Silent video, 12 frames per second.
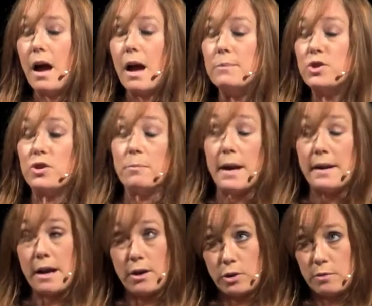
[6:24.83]
I'm sure by
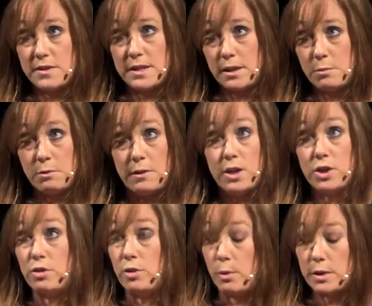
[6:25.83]
now you've seen the movie
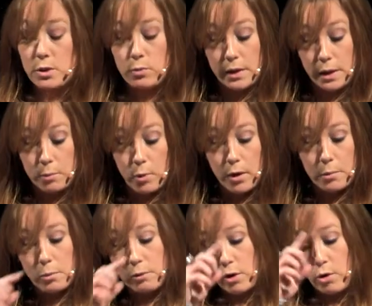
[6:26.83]
because you know it's a really
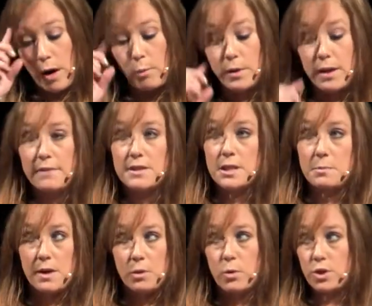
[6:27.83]
important movie, or I wouldn't have
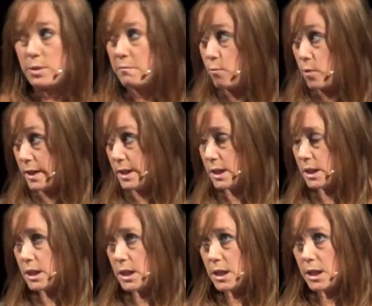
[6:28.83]
suspended worship for it.
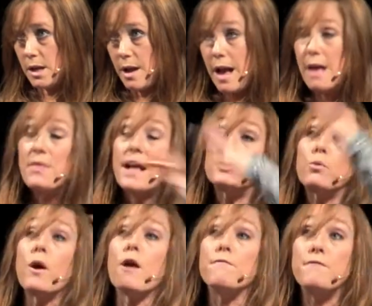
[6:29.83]
And that's
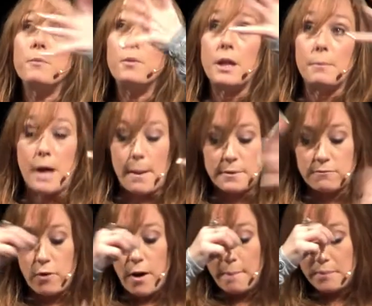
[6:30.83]
where our film clip comes
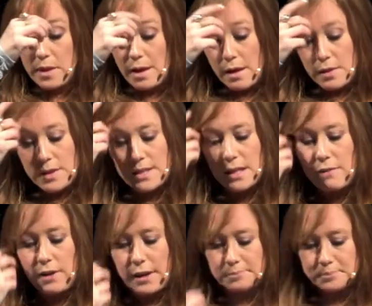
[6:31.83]
from this
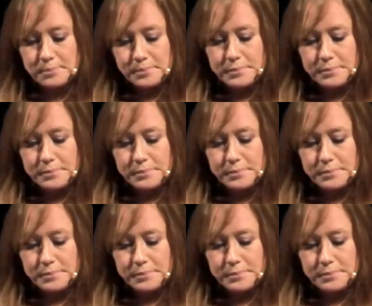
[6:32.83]
evening.